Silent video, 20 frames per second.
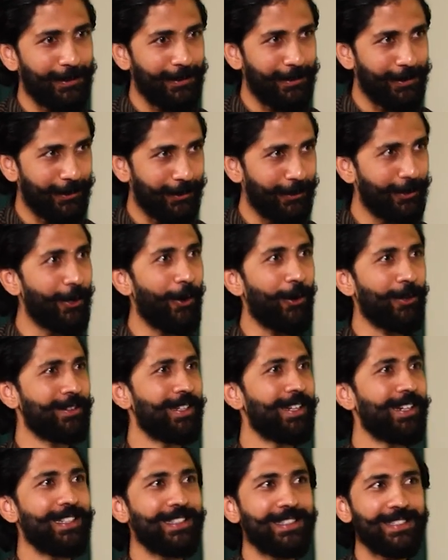you know, dog
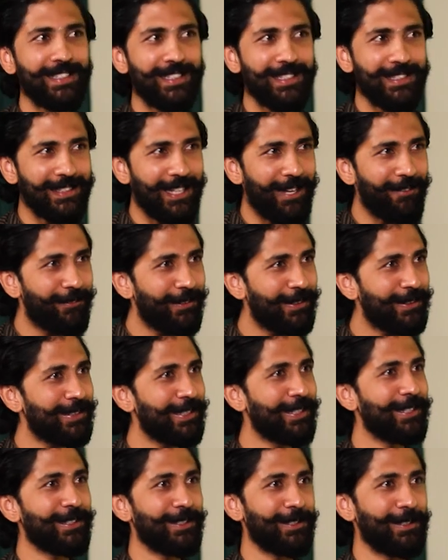that he sees, every
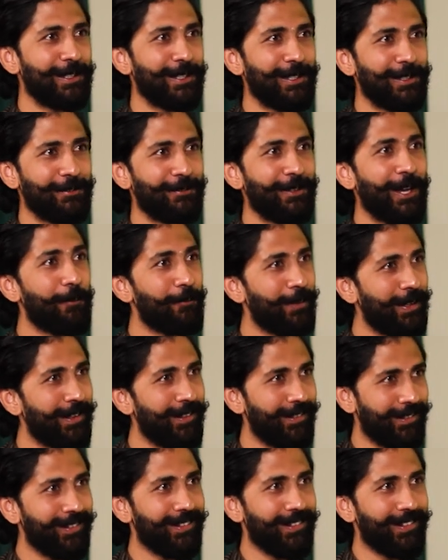single
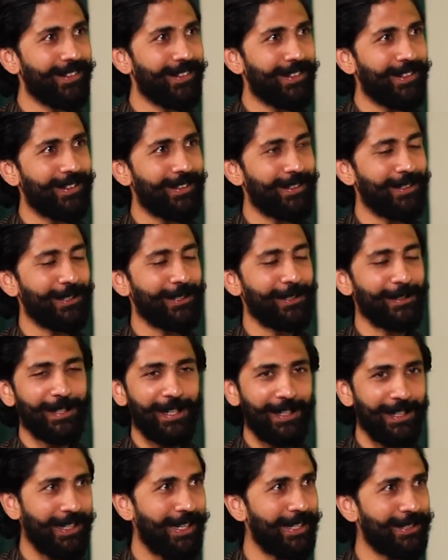family
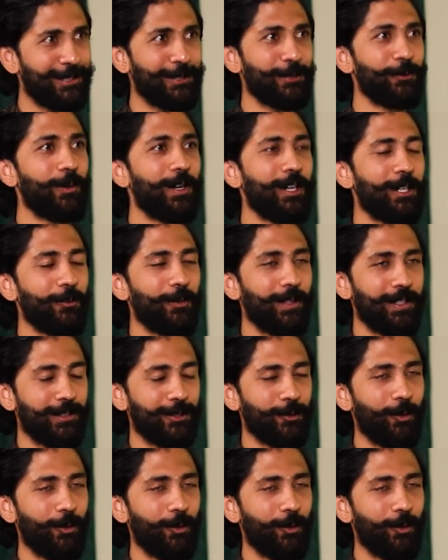that he gets to work with.